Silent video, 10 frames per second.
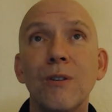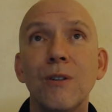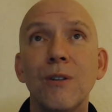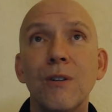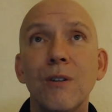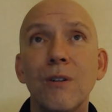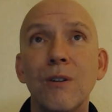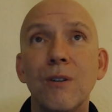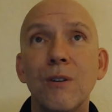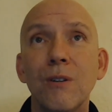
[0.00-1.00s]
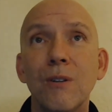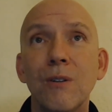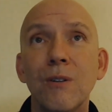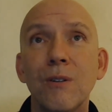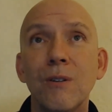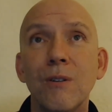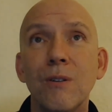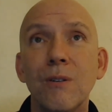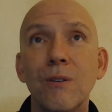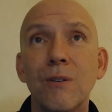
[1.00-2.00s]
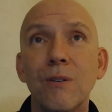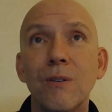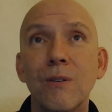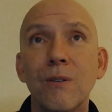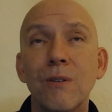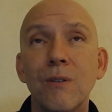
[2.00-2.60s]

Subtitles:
[no speech]